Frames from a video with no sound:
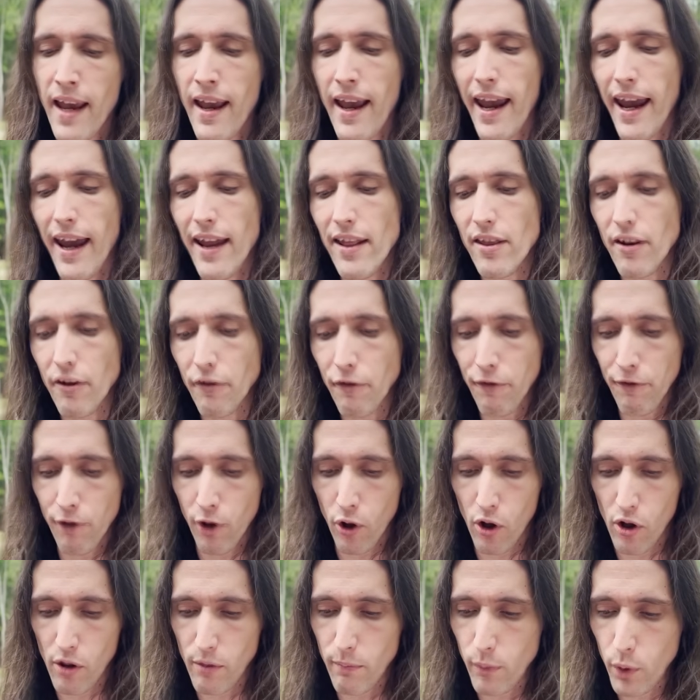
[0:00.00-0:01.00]
And the
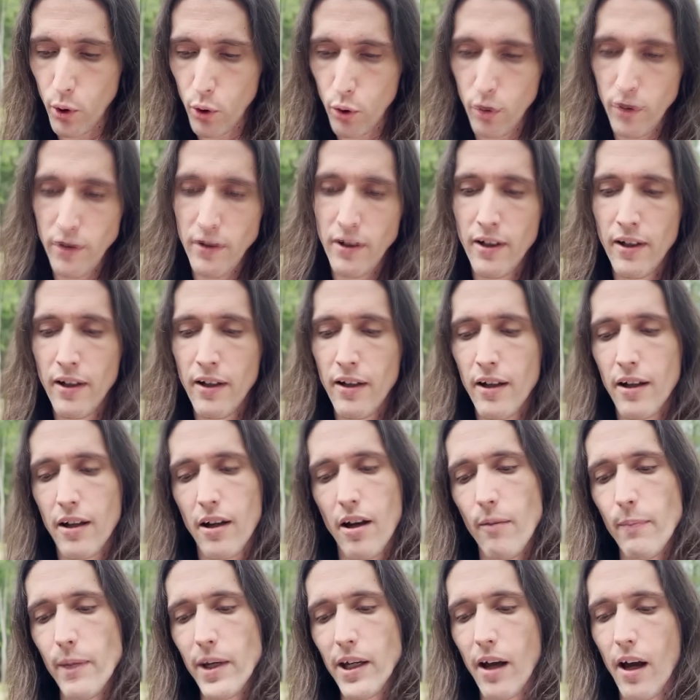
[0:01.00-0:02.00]
full moon
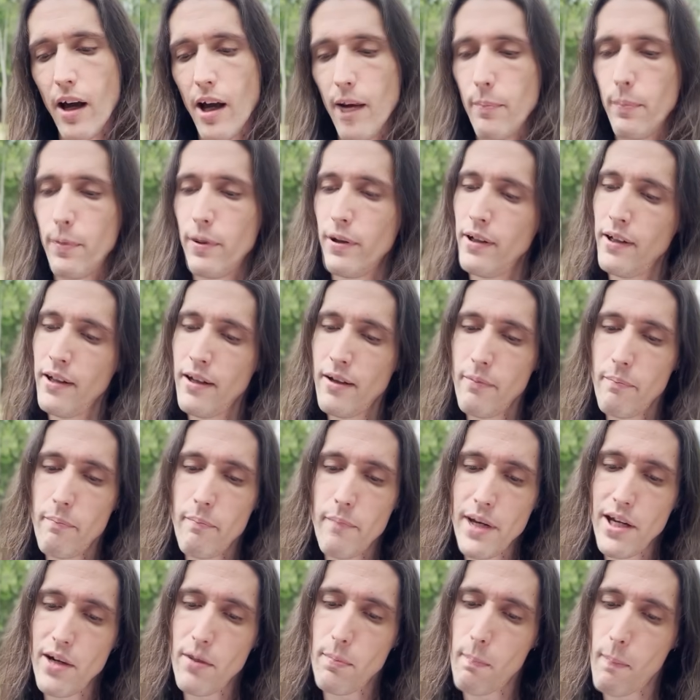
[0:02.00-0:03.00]
coming up
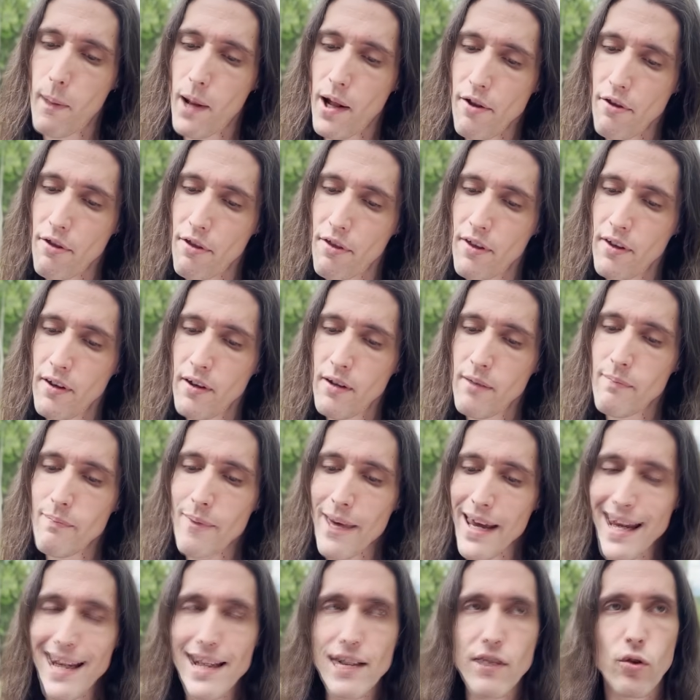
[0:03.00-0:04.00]
mid-month,
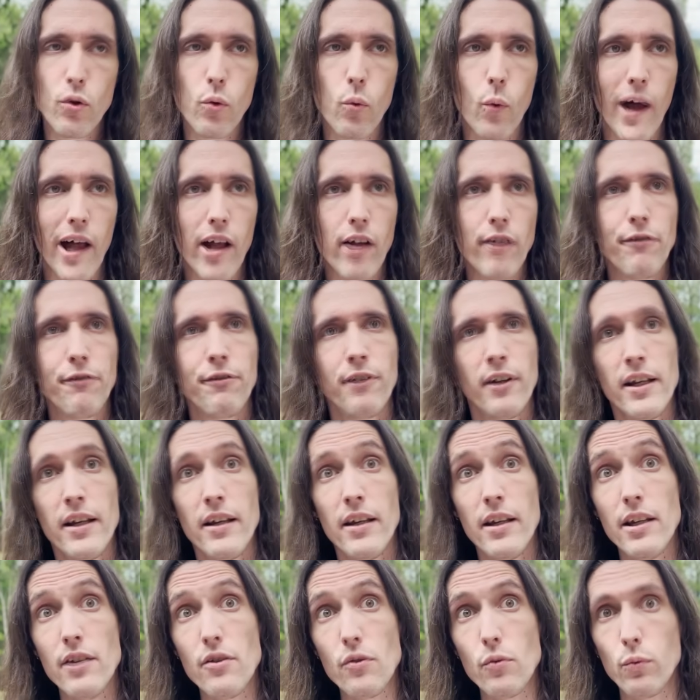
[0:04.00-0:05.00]
May 12th,
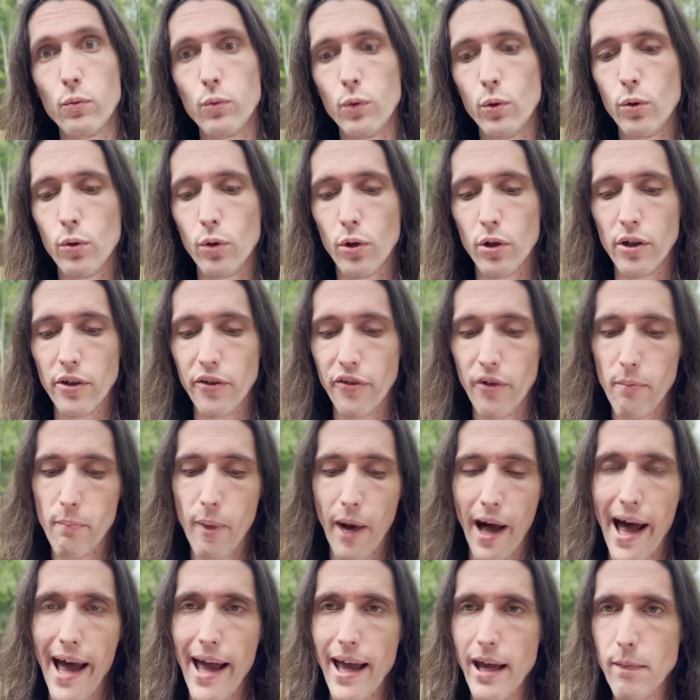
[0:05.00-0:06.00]
is ruled
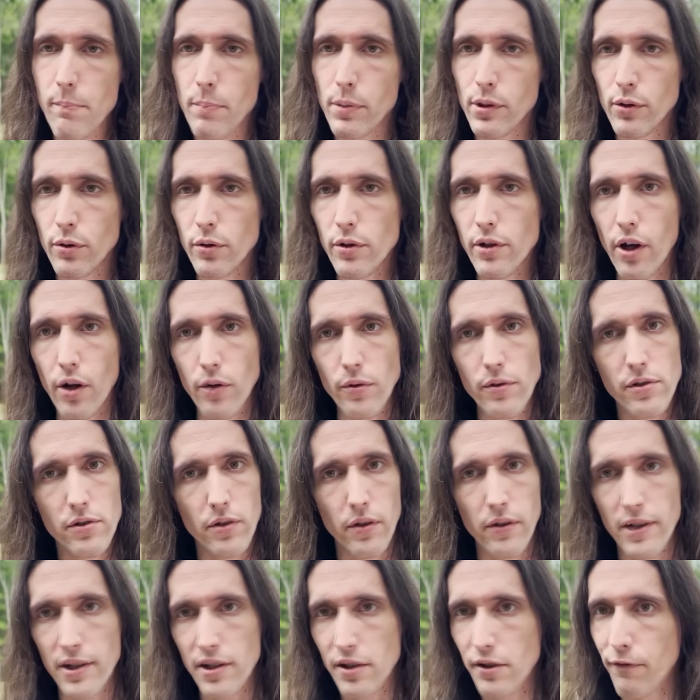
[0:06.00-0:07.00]
by Pluto. So
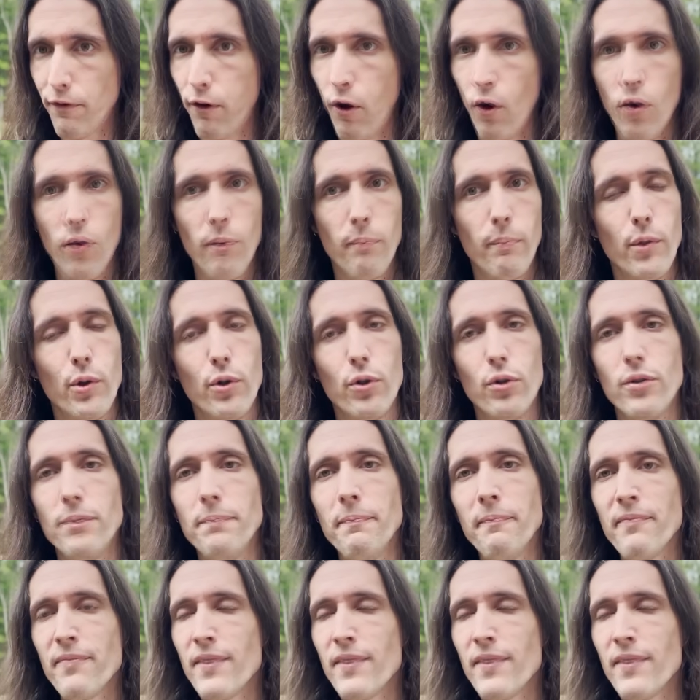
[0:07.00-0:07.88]
this full moon